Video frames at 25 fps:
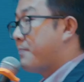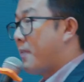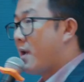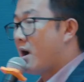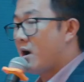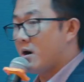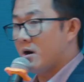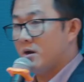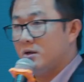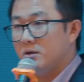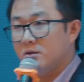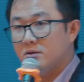
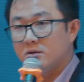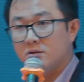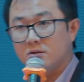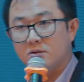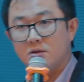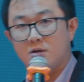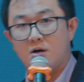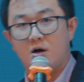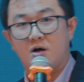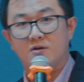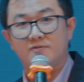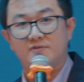part
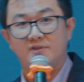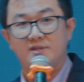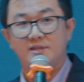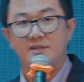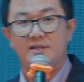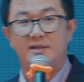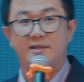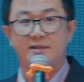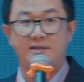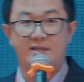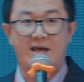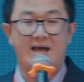
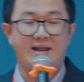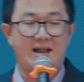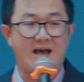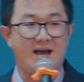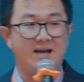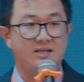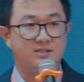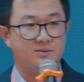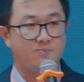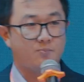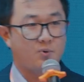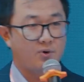of that
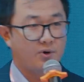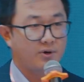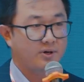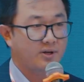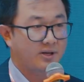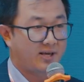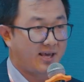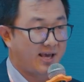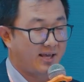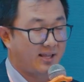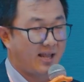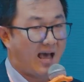
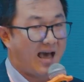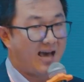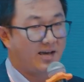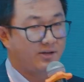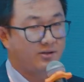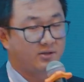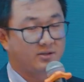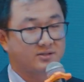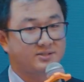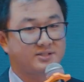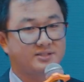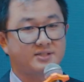iceberg can
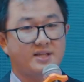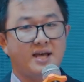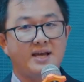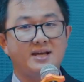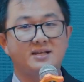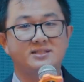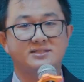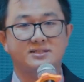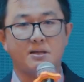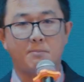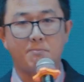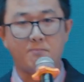either stay
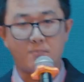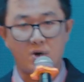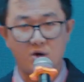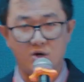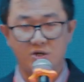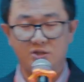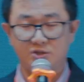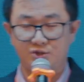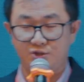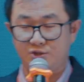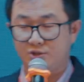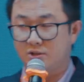
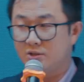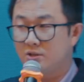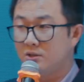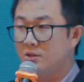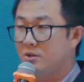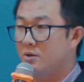submerged